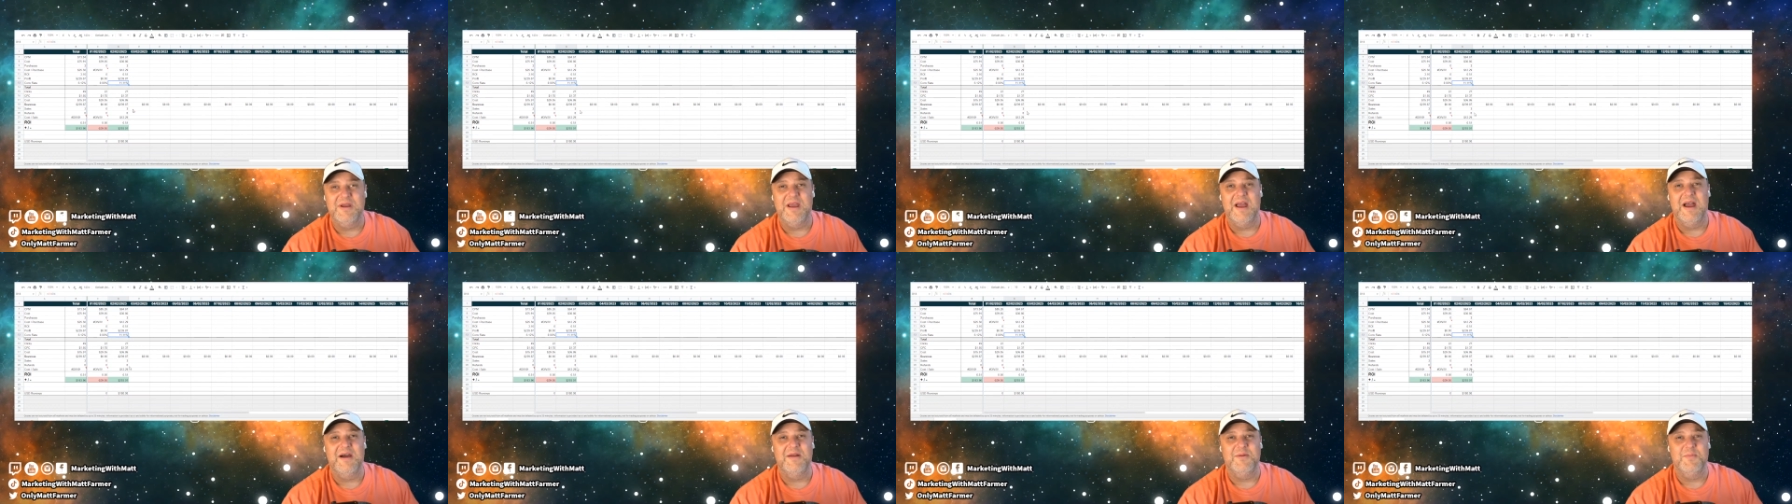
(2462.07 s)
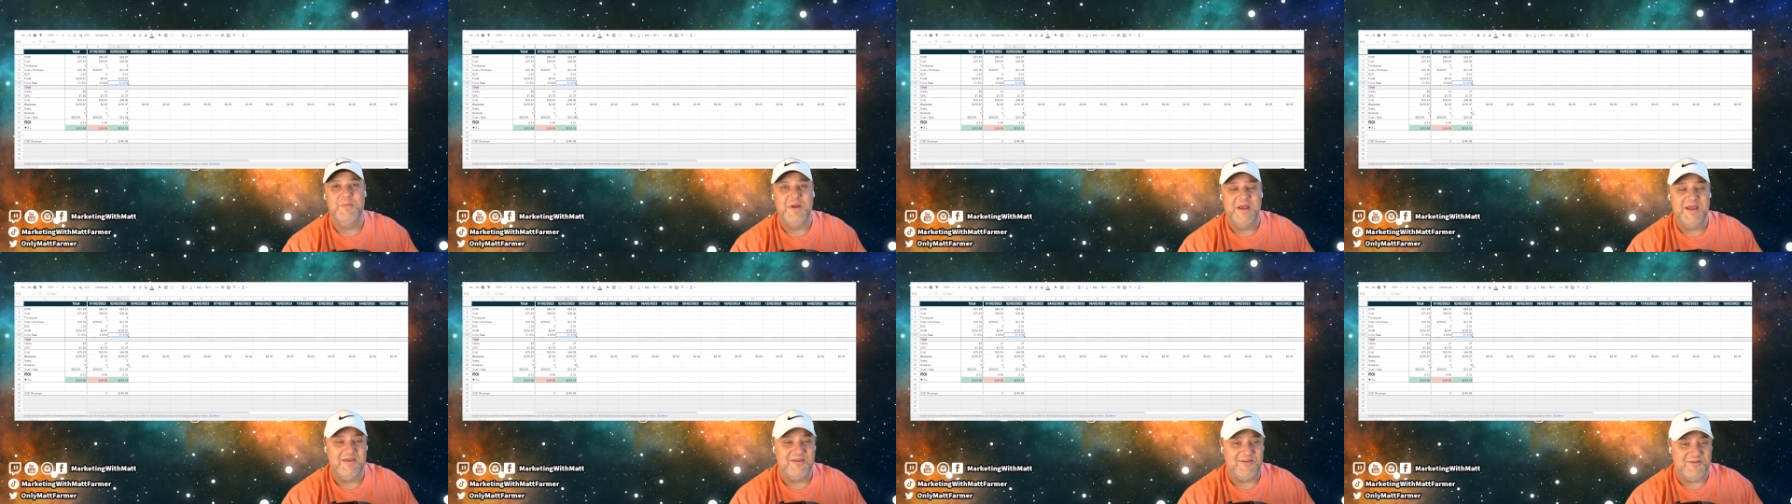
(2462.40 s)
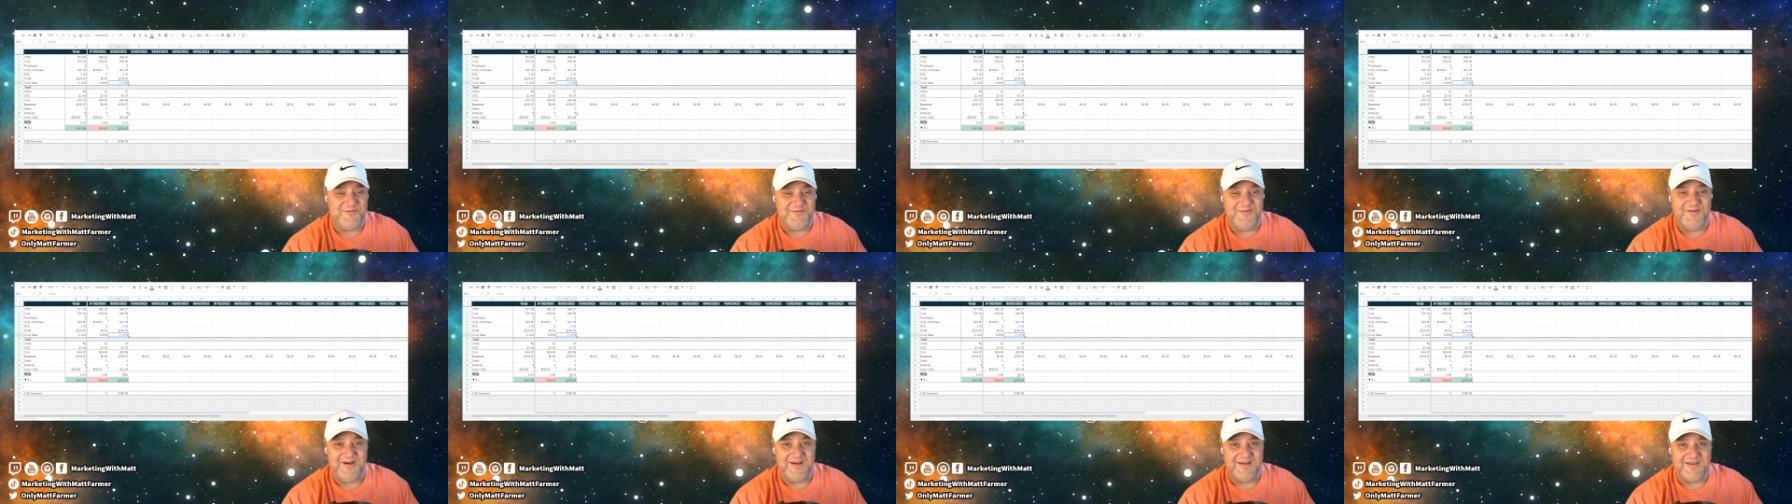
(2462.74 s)
how to paste a
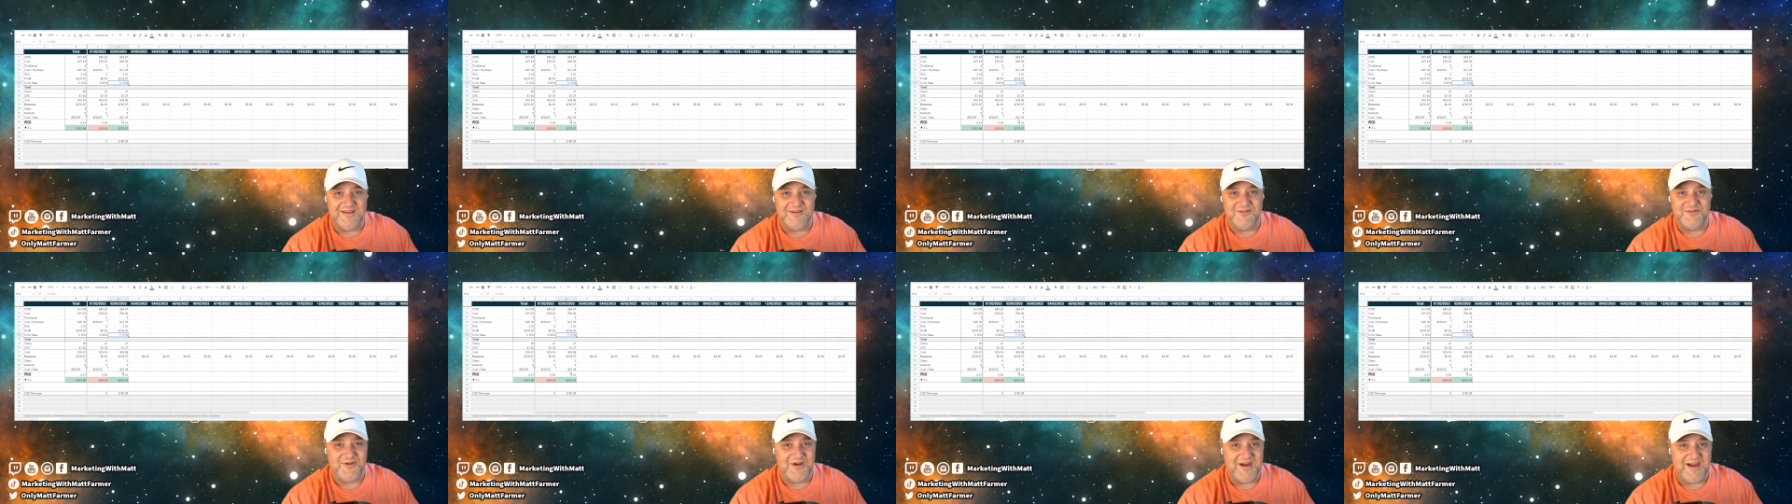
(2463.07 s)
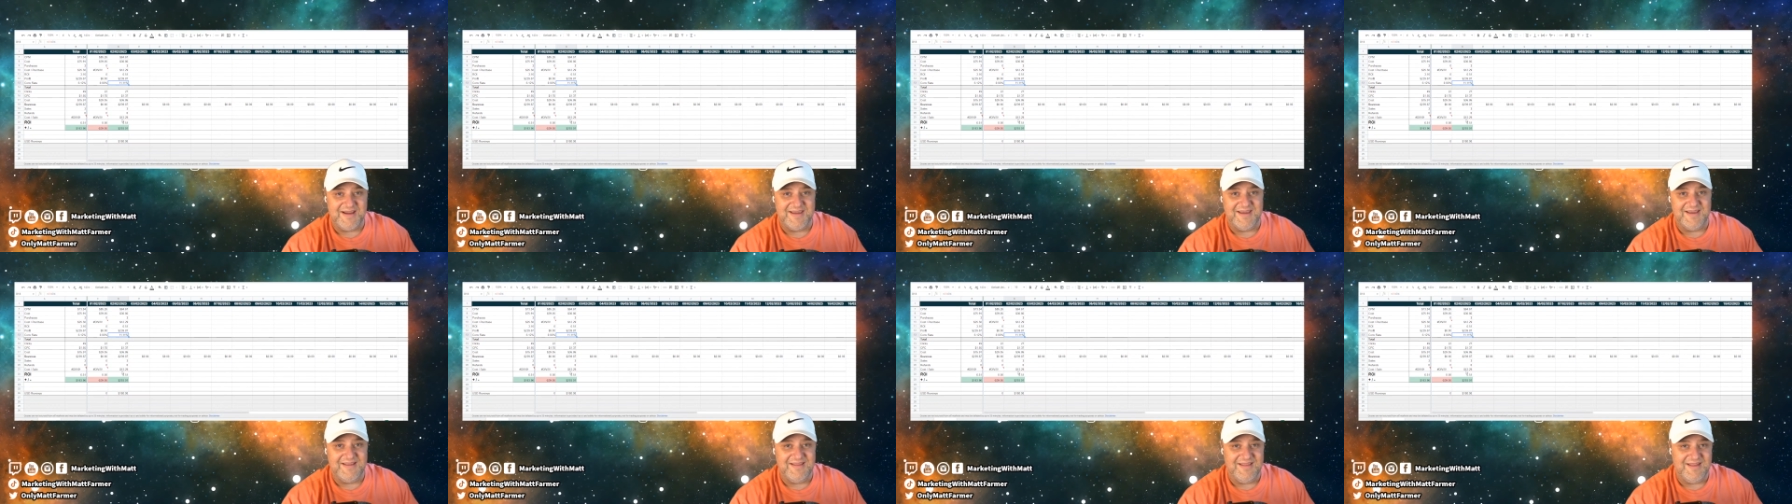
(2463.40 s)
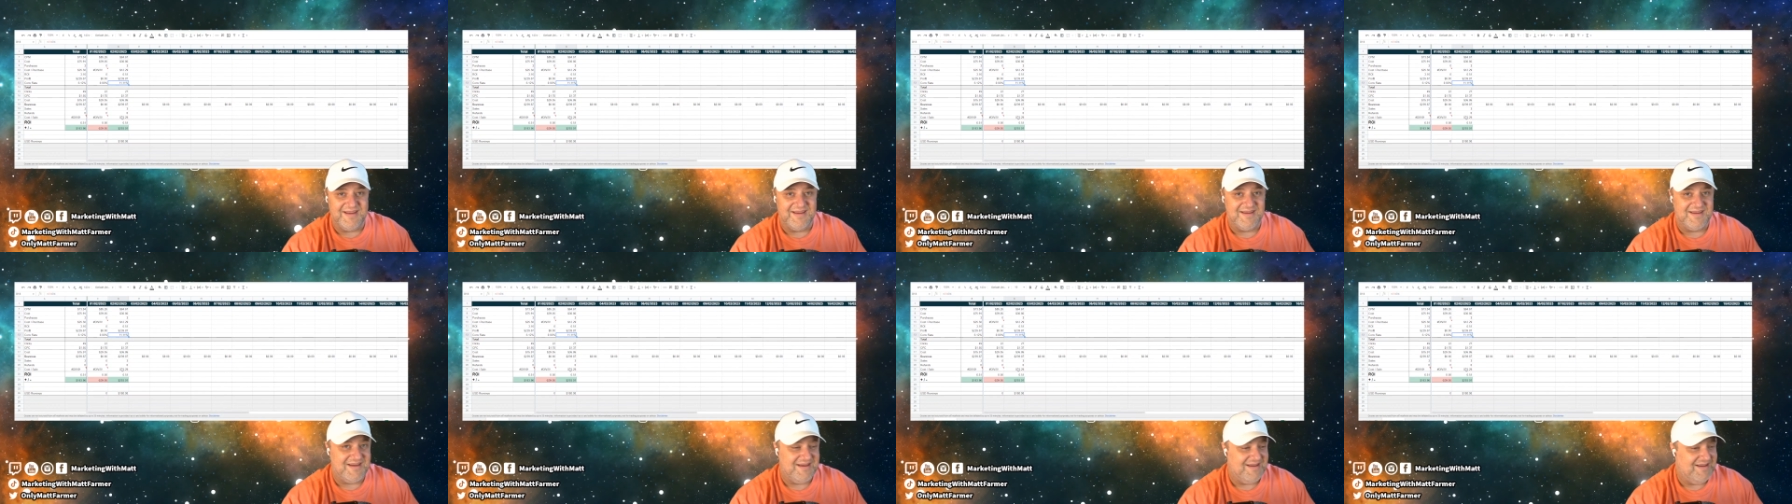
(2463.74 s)
fucking tracking
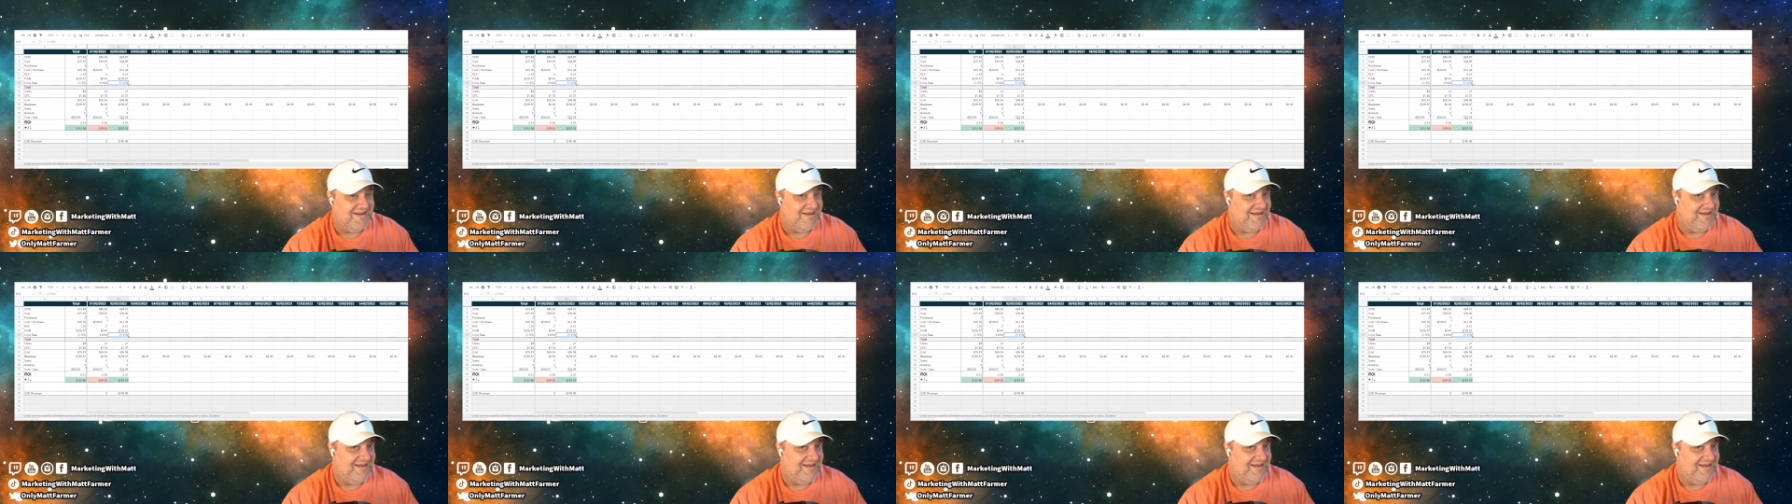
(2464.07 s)
link.